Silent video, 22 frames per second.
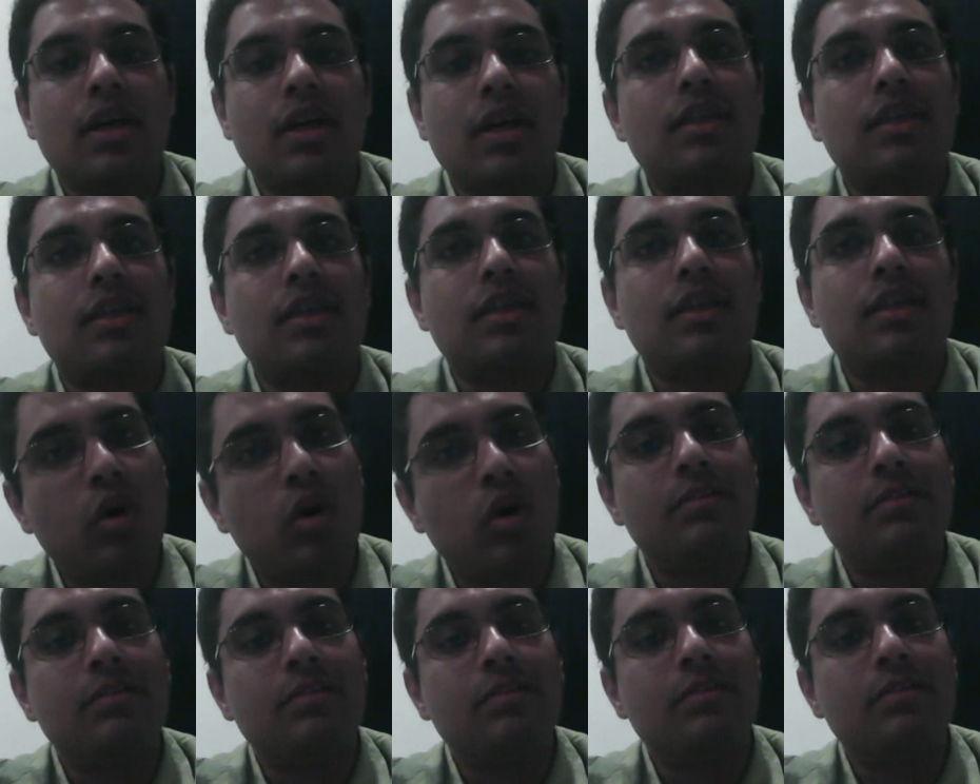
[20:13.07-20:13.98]
as to what
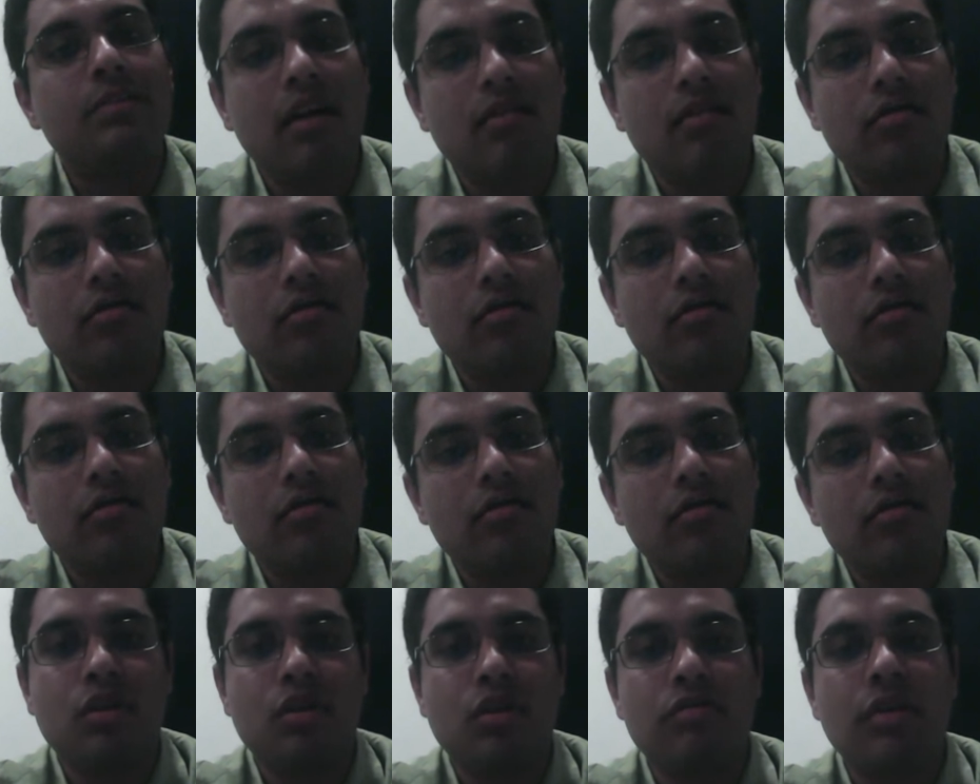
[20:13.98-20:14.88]
has been the
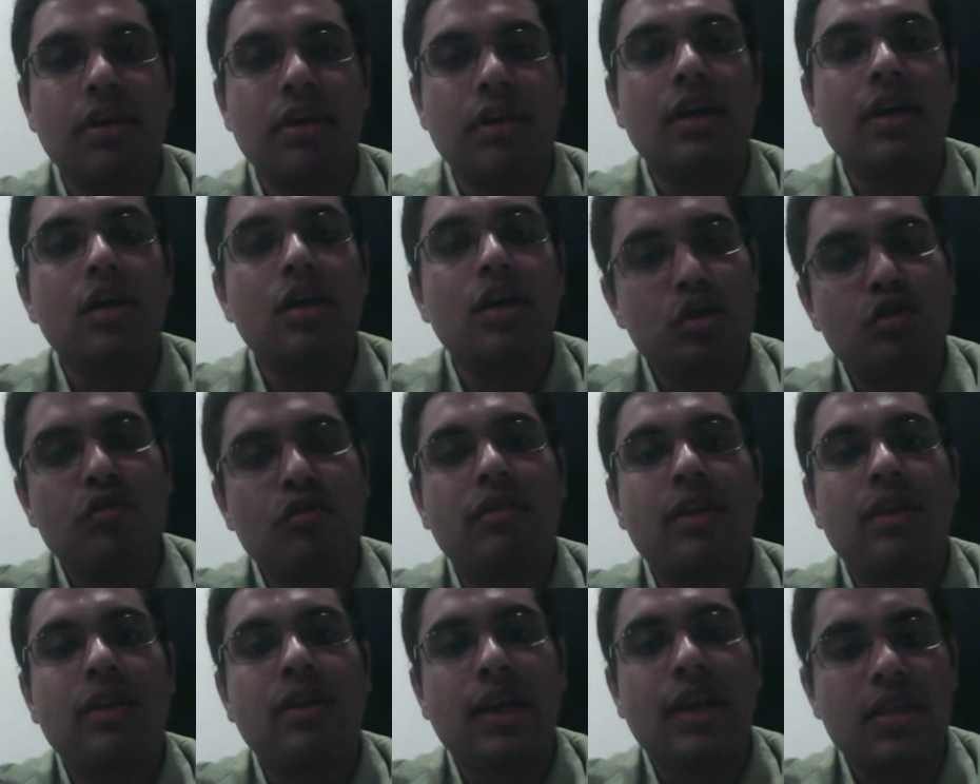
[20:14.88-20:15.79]
evolution of
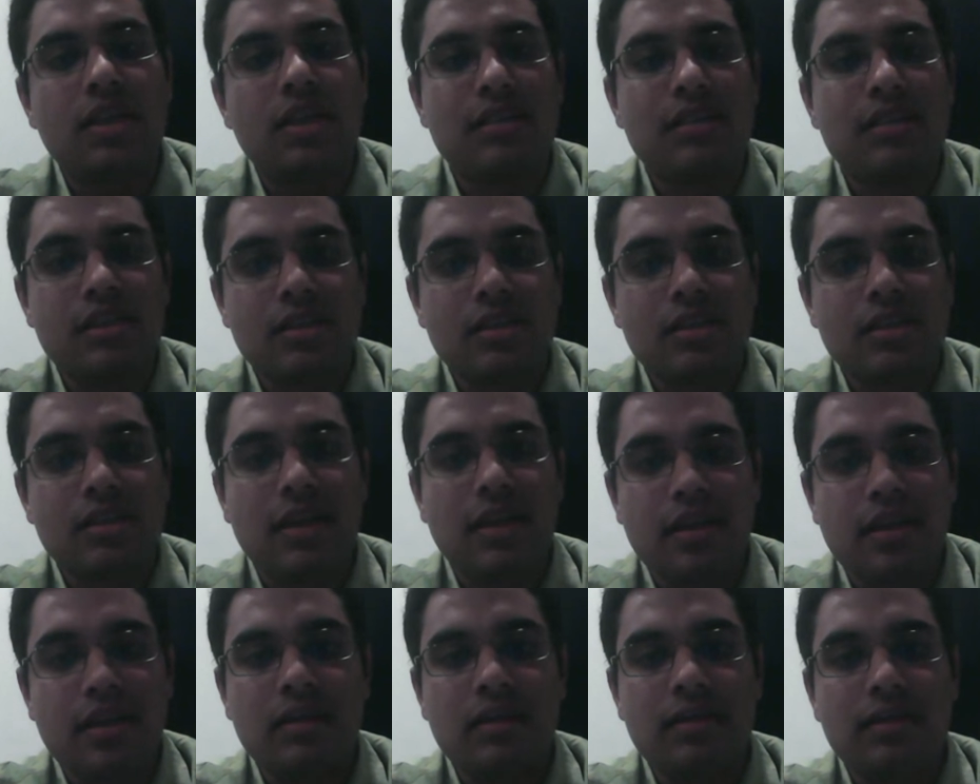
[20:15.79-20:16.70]
juvenile justice in
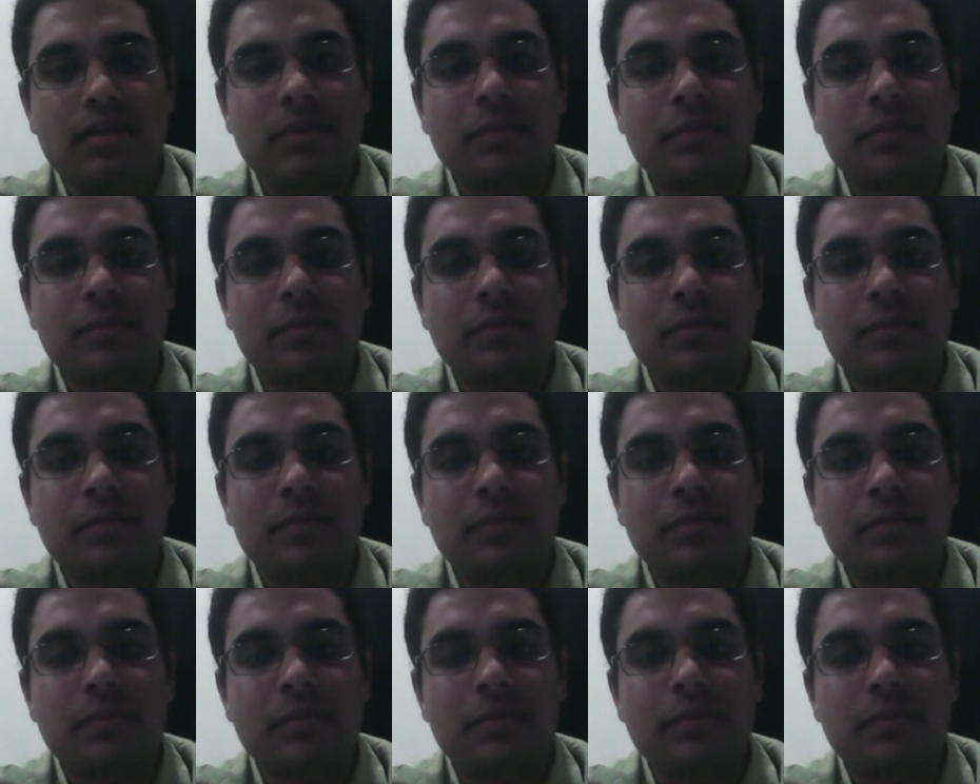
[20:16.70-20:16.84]
India.